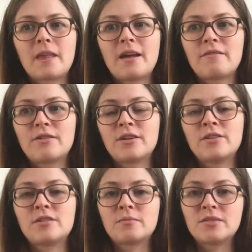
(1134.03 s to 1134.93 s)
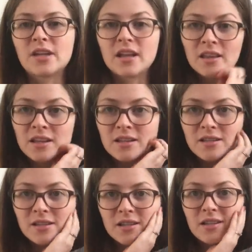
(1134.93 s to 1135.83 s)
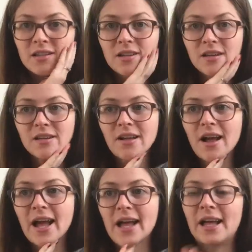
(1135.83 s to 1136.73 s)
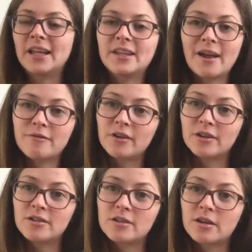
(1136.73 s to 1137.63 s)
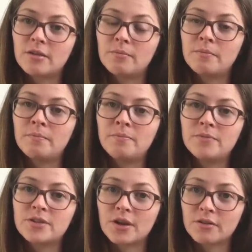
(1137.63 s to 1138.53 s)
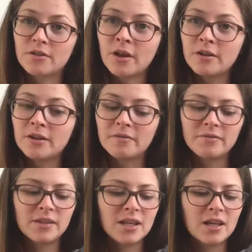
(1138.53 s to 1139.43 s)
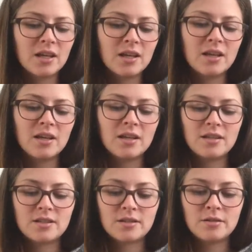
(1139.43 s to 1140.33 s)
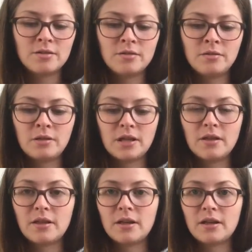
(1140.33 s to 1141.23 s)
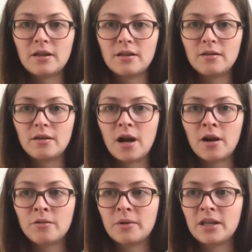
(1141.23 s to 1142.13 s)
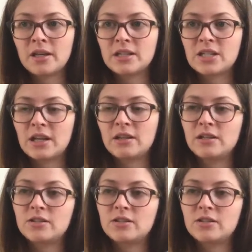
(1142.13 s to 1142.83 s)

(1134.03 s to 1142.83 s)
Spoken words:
I found some Shetland and I found some South Down. So Aran weight, Shetland